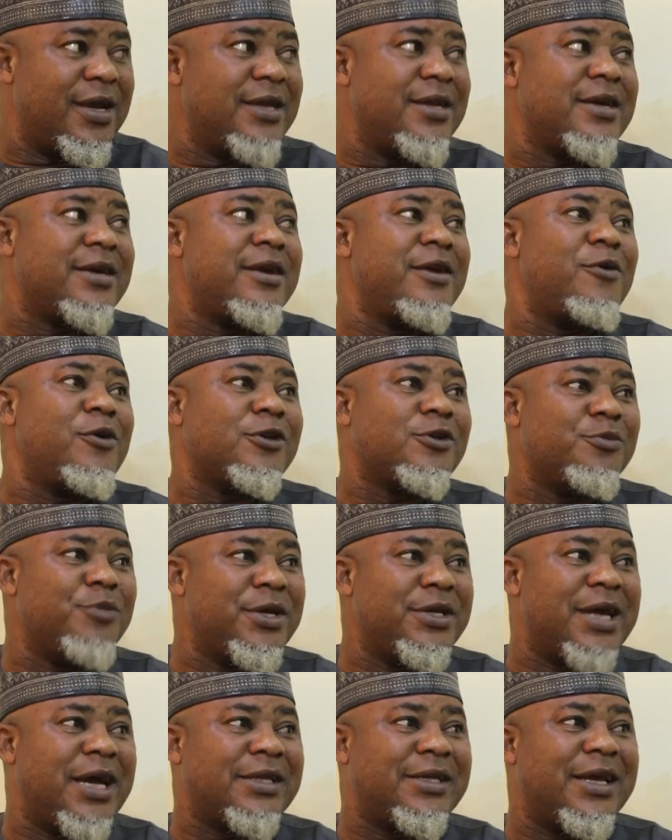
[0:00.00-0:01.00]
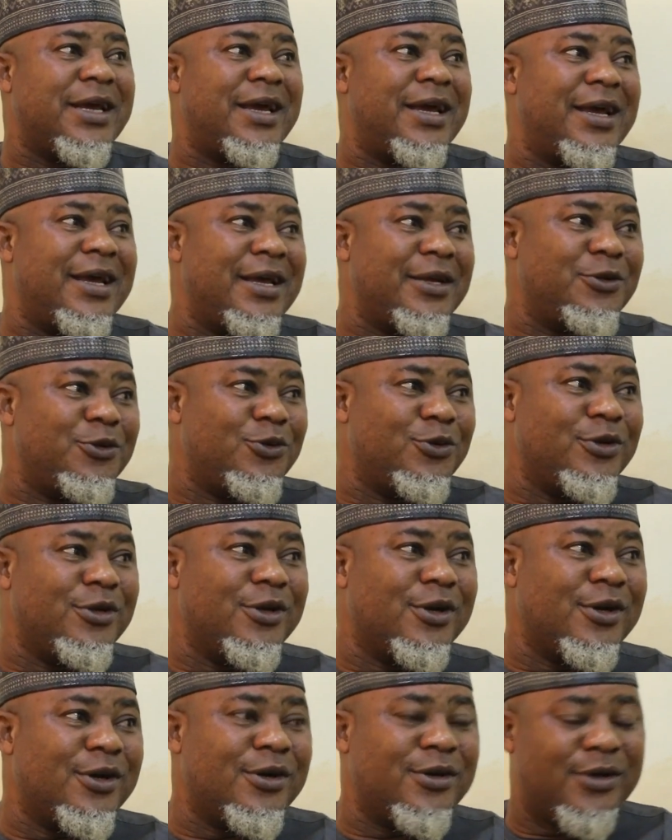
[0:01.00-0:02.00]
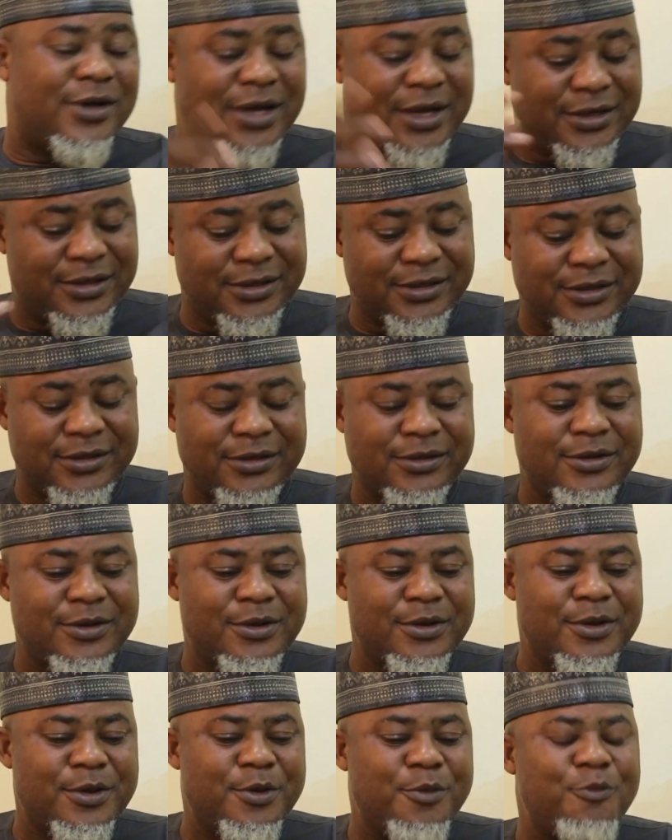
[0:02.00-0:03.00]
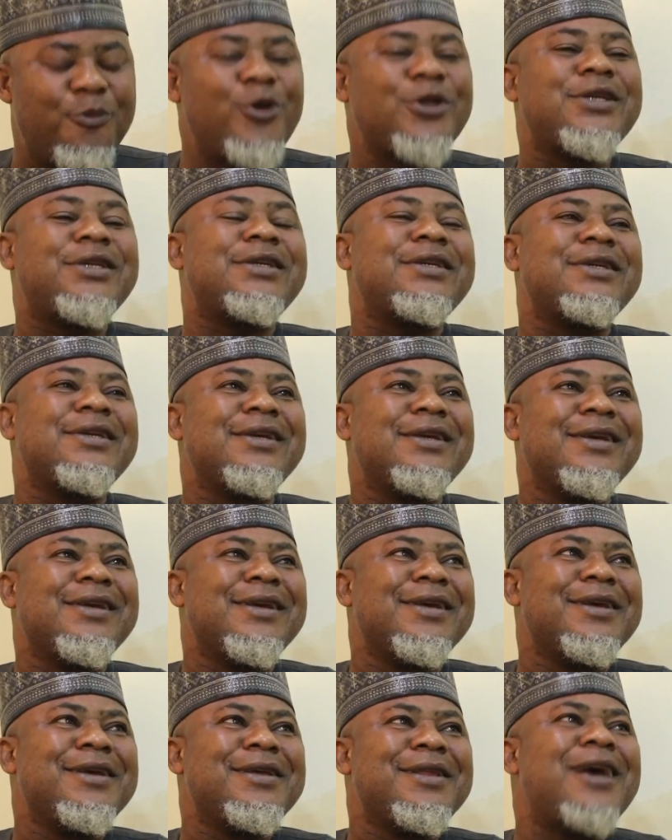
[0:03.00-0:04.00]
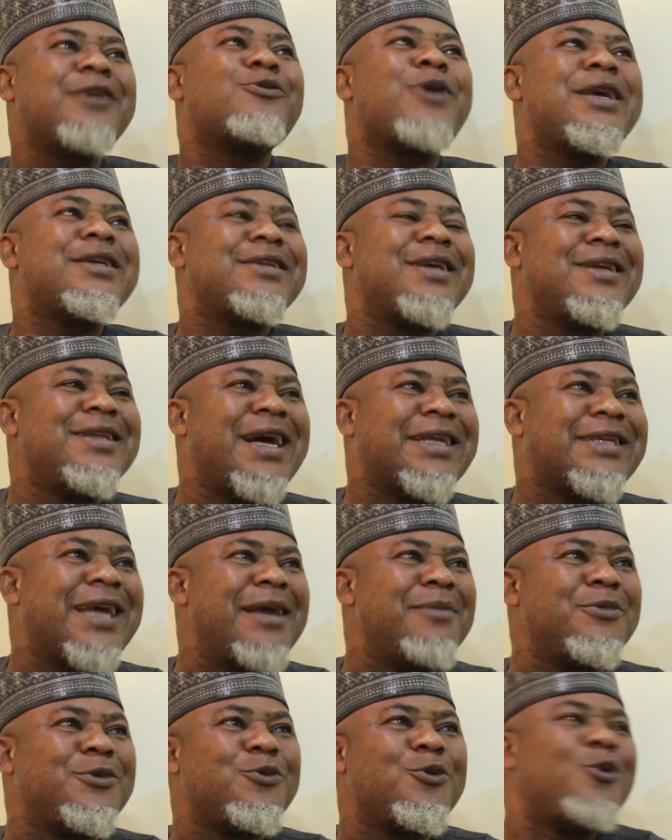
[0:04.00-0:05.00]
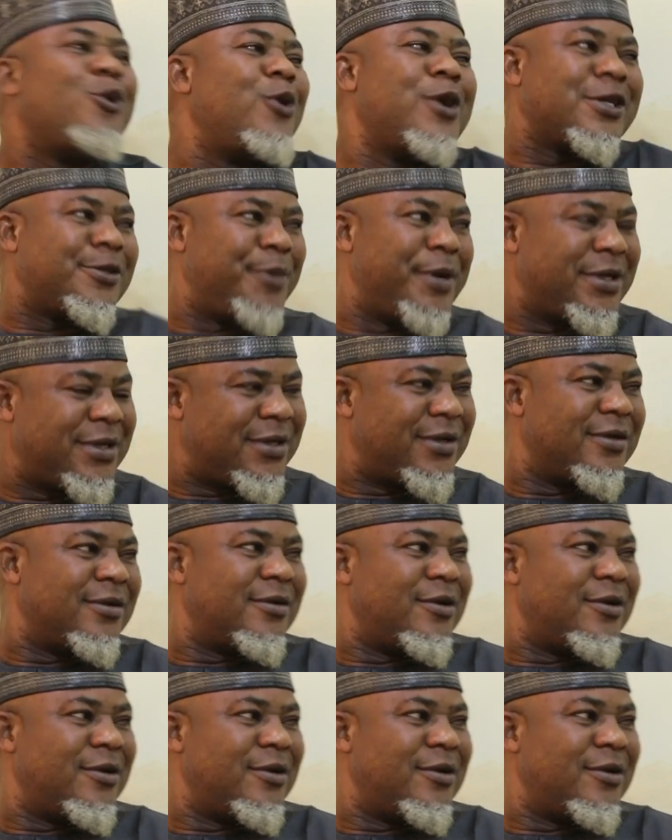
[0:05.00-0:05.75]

a decree was made that junior. But that's why I said at times we don't respect